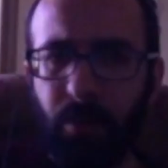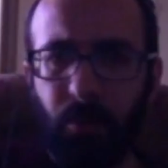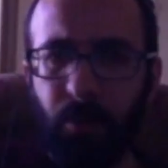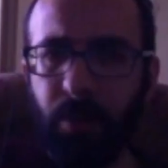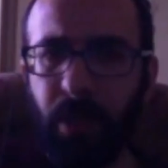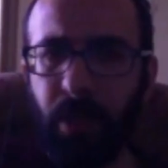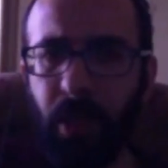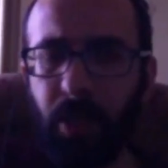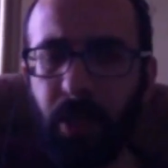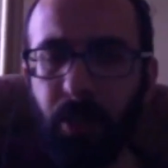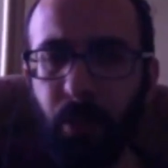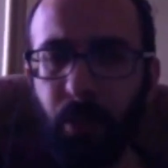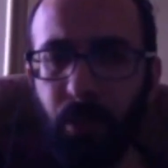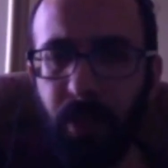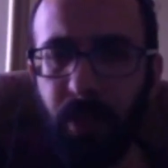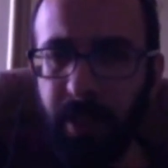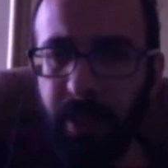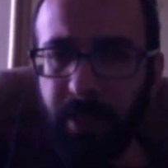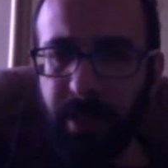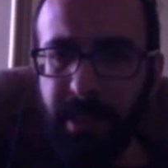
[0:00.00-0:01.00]
are no
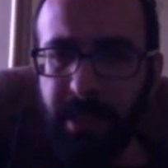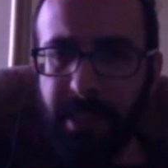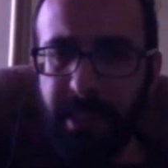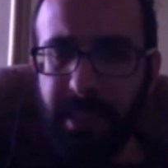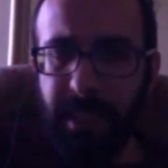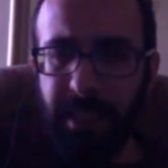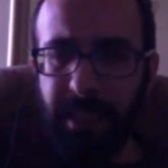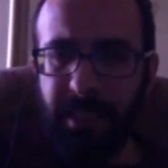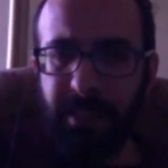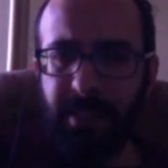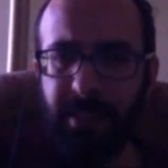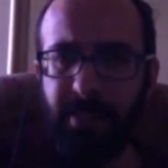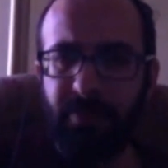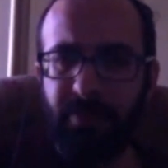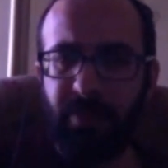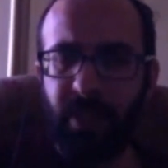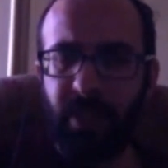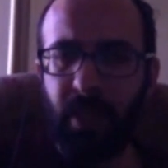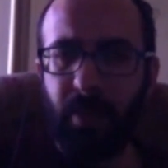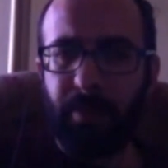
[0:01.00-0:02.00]
longer seeing this
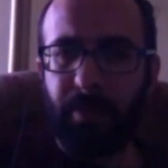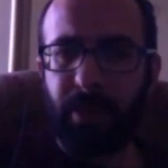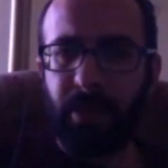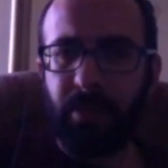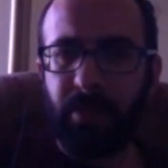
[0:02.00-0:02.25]
phenomenon